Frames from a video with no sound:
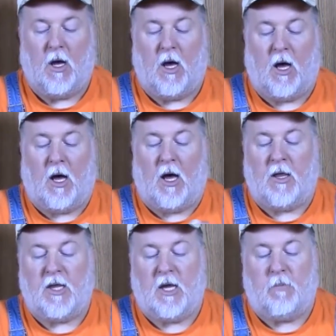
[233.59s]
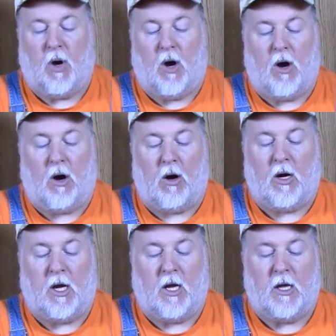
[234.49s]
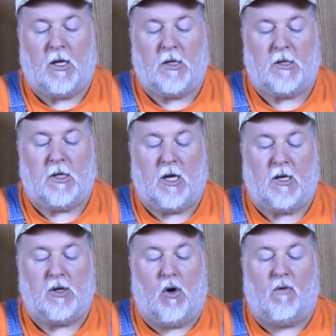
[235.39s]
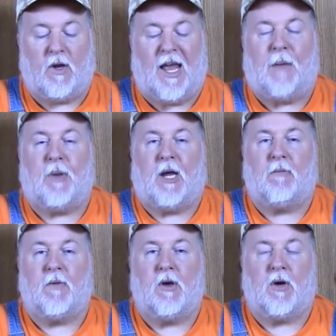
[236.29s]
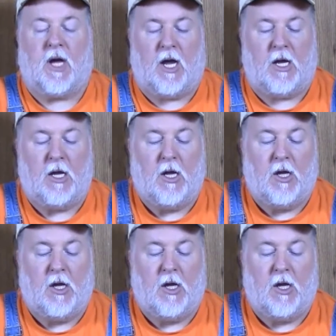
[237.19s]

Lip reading: the bar is overlapping, okay?